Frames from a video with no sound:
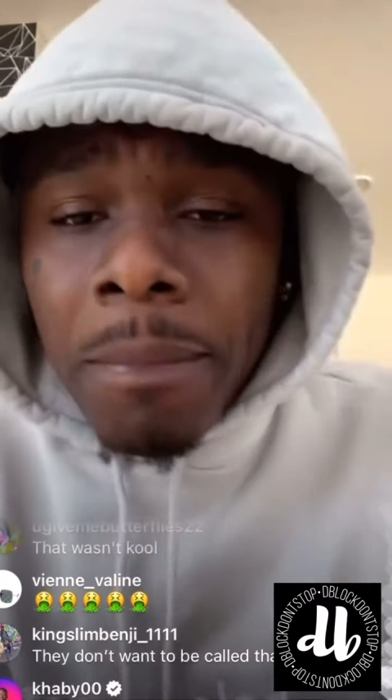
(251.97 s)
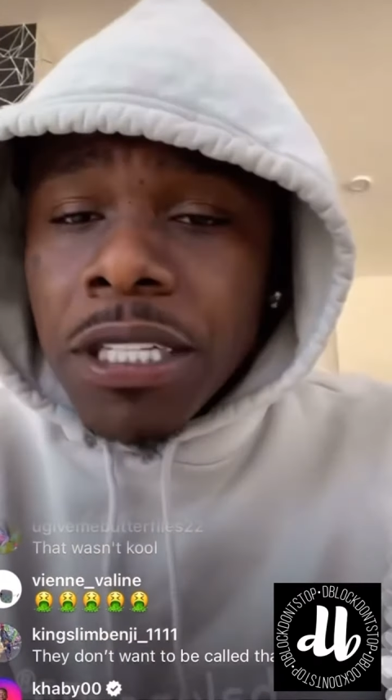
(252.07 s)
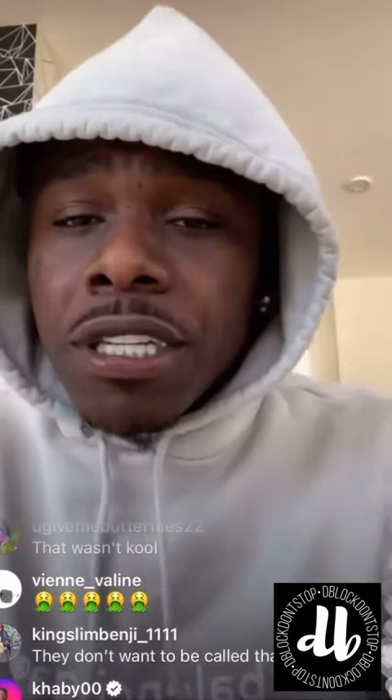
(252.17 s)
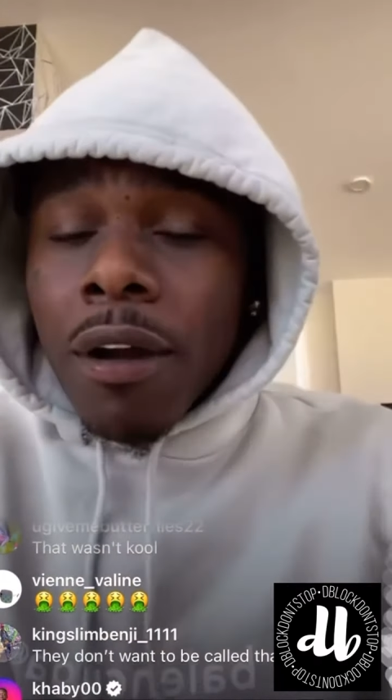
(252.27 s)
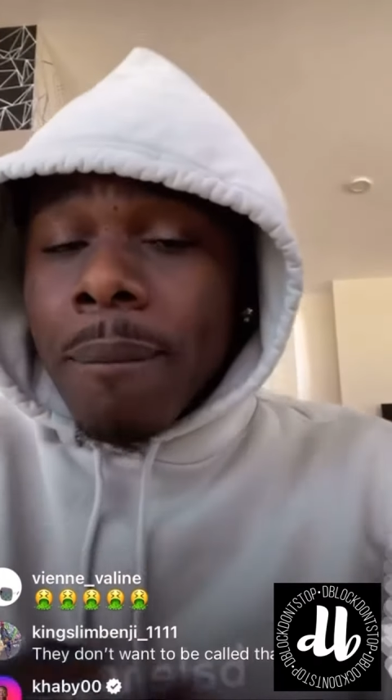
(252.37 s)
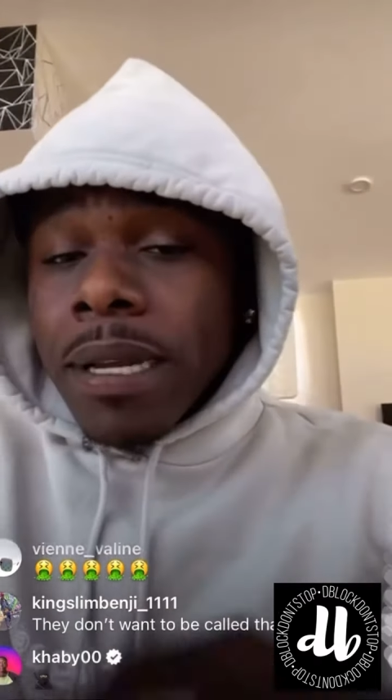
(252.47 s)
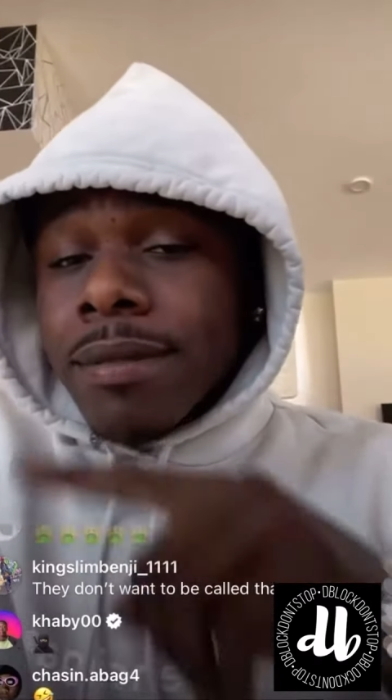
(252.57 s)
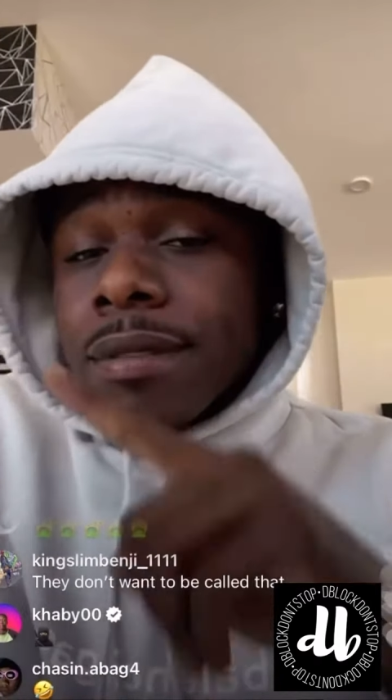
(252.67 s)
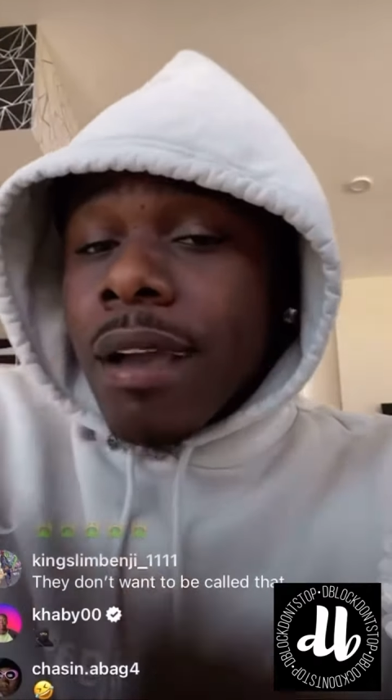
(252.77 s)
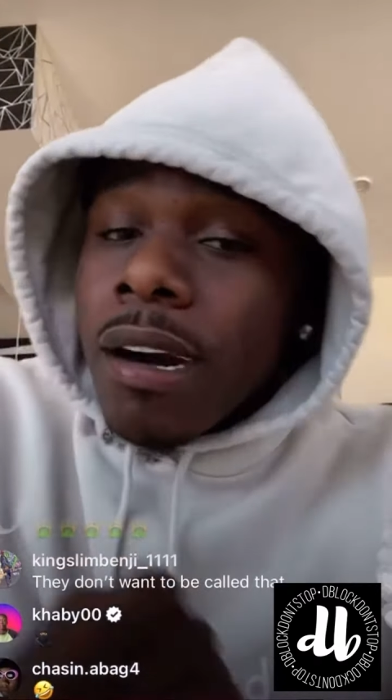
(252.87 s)
But shout out
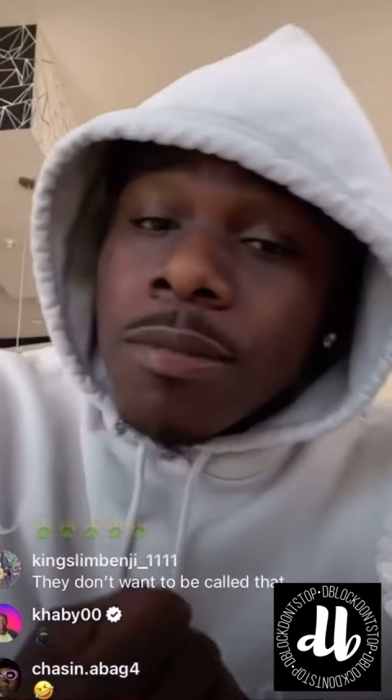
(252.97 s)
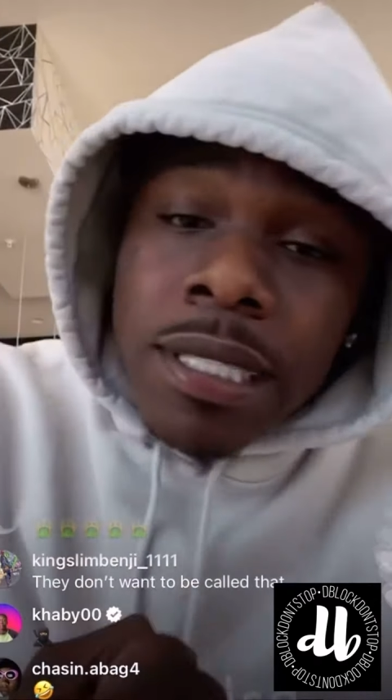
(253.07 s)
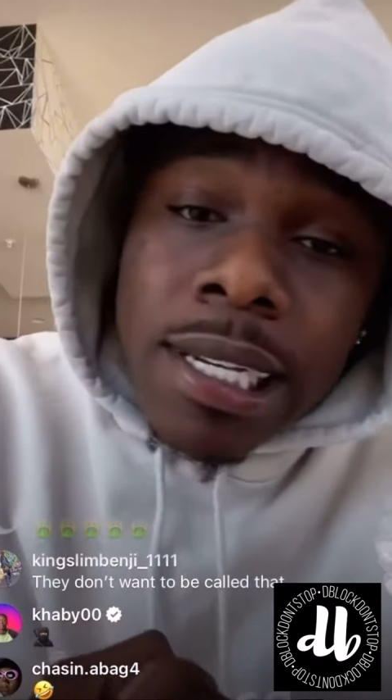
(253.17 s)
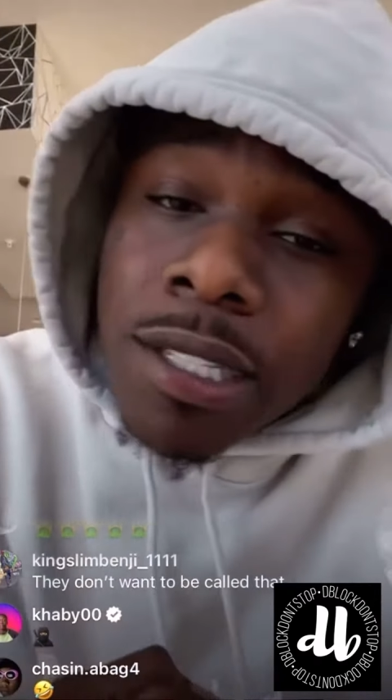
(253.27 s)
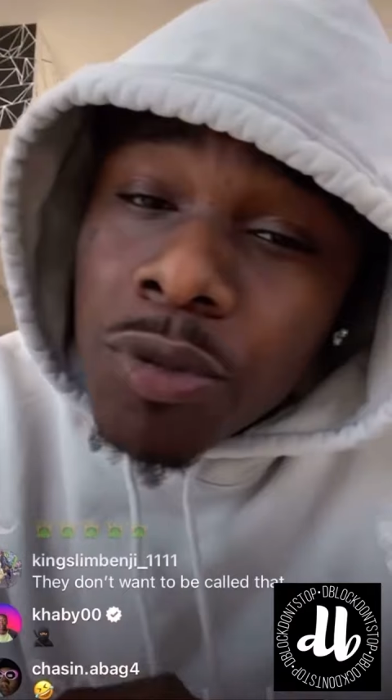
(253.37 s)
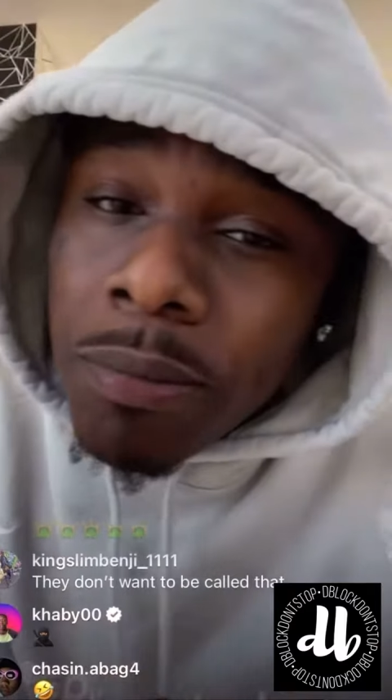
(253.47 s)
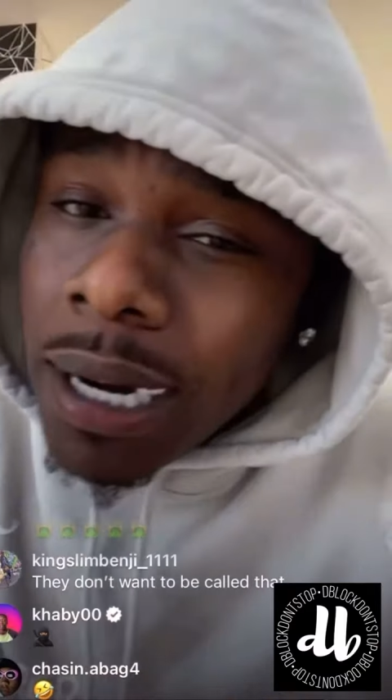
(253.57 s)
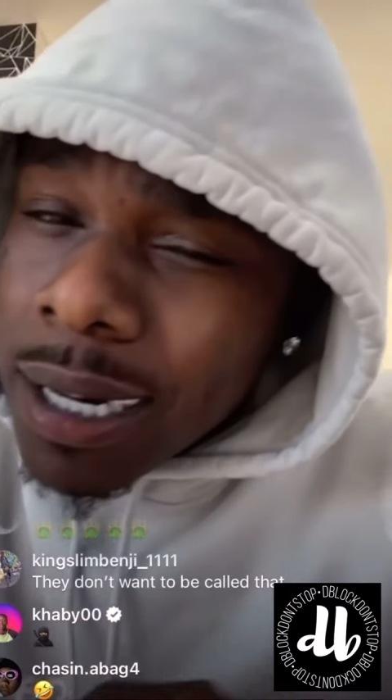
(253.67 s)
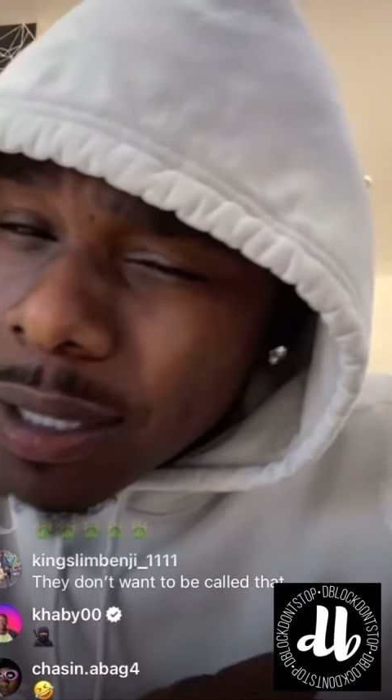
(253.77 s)
being obsessed with my